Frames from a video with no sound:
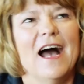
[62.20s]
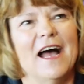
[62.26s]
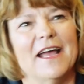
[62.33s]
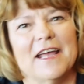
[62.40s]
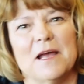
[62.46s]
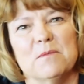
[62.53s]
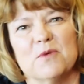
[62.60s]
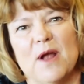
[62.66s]
Hi,
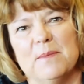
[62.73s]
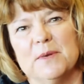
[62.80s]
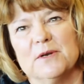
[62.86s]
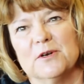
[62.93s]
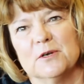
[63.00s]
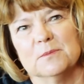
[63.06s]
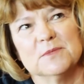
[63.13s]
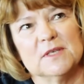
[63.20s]
I'm Robin
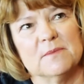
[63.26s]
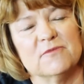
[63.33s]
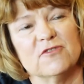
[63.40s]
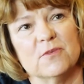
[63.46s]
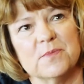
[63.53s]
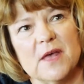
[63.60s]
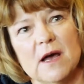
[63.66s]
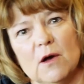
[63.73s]
Herms. I'm
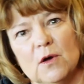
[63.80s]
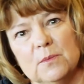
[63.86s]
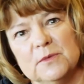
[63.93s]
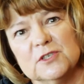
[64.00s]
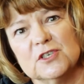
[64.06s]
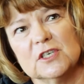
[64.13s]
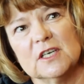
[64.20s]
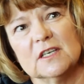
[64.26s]
from the Howell,
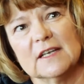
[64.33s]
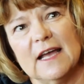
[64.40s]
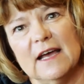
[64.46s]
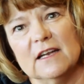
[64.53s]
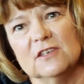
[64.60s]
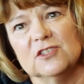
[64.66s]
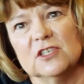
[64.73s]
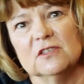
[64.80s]
Michigan
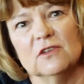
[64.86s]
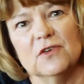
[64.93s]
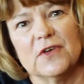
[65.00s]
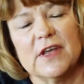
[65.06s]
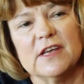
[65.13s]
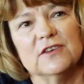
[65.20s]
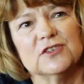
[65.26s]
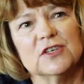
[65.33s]
Cottage Inn
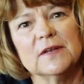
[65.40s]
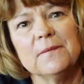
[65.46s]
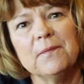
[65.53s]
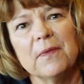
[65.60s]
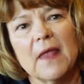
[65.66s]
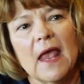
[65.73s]
location.